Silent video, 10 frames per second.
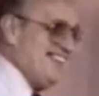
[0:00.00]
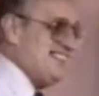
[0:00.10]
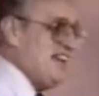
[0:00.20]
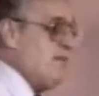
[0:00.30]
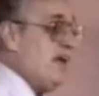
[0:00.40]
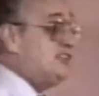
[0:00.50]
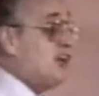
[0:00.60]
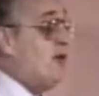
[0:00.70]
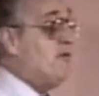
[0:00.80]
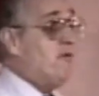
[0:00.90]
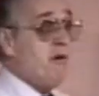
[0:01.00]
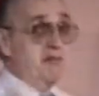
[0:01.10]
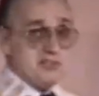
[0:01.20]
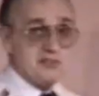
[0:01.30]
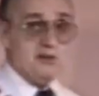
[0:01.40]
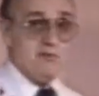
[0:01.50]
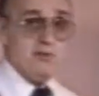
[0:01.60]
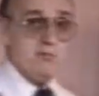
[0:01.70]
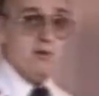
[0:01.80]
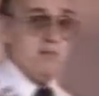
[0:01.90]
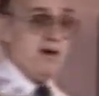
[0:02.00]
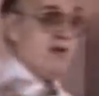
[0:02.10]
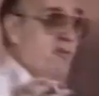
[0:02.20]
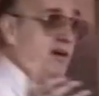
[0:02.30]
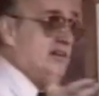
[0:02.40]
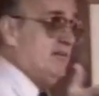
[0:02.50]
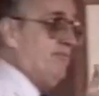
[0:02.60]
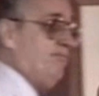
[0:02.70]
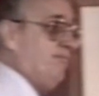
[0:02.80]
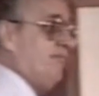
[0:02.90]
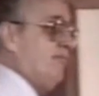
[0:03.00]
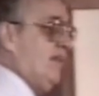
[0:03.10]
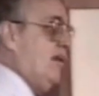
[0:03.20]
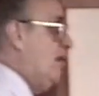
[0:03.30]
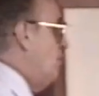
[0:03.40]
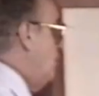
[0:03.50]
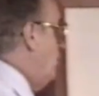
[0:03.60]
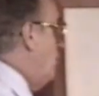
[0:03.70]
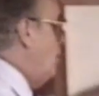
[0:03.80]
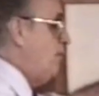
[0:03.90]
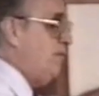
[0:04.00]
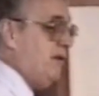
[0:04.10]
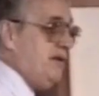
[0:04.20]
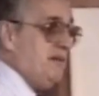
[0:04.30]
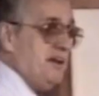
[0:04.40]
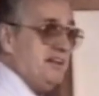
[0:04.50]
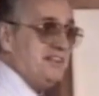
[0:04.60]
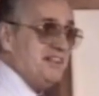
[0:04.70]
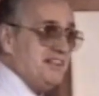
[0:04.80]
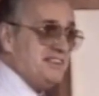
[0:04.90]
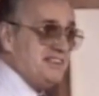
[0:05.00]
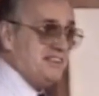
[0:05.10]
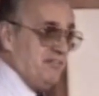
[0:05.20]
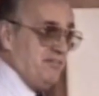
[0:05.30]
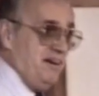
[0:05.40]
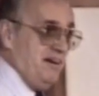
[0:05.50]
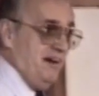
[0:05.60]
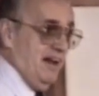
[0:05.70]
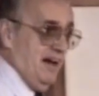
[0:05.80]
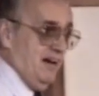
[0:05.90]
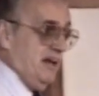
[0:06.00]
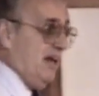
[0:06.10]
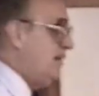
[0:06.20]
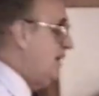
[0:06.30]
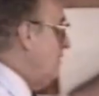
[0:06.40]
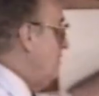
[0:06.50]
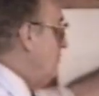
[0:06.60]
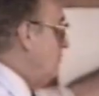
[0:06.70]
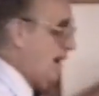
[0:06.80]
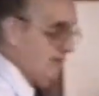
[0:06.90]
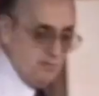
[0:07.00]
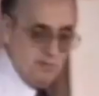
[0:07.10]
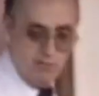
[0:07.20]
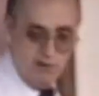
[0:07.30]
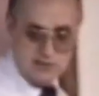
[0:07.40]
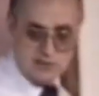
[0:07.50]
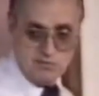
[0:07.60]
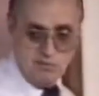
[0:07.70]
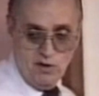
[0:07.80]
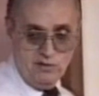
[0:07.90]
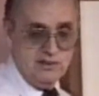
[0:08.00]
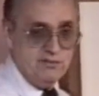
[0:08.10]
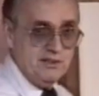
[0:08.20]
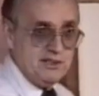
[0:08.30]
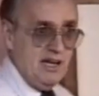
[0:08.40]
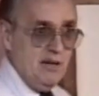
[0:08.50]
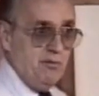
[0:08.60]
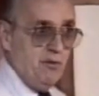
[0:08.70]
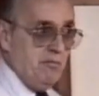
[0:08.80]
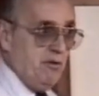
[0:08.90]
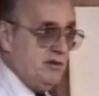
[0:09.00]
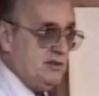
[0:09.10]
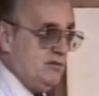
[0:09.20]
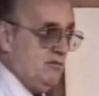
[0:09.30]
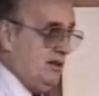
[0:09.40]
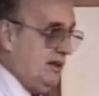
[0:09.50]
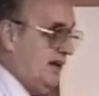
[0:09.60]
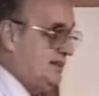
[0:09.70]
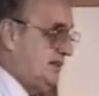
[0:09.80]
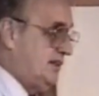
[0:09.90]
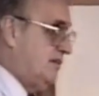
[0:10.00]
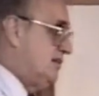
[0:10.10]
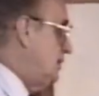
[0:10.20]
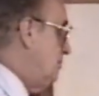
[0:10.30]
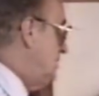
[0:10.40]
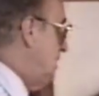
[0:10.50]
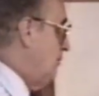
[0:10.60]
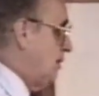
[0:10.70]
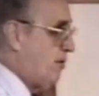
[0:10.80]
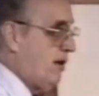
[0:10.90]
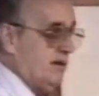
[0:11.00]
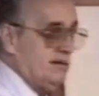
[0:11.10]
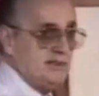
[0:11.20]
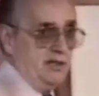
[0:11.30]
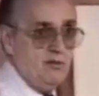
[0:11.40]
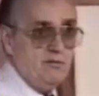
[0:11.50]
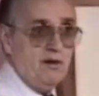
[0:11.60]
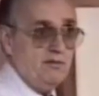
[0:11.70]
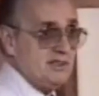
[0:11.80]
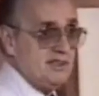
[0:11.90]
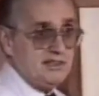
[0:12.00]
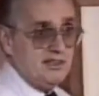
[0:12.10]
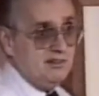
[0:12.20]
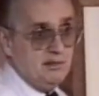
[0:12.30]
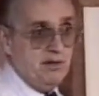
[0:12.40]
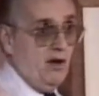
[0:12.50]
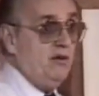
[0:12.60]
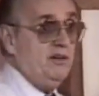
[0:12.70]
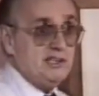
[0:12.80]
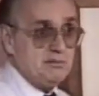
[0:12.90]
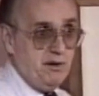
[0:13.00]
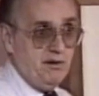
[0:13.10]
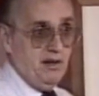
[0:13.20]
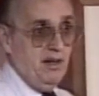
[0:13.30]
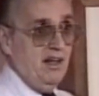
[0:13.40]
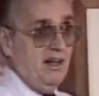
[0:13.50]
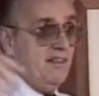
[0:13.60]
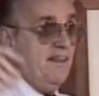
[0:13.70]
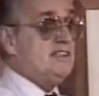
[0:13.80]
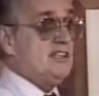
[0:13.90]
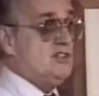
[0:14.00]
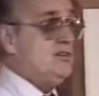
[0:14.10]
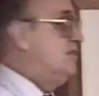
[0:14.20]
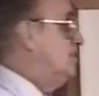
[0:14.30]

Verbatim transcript: you see? So we were just talking for a moment about quantum. Well, when, we, when you get into this stuff here now, now, now you, you have to approach this from a whole different standpoint because you realize that there are subatomic particles that you've always considered to be Holy Spirit, things that you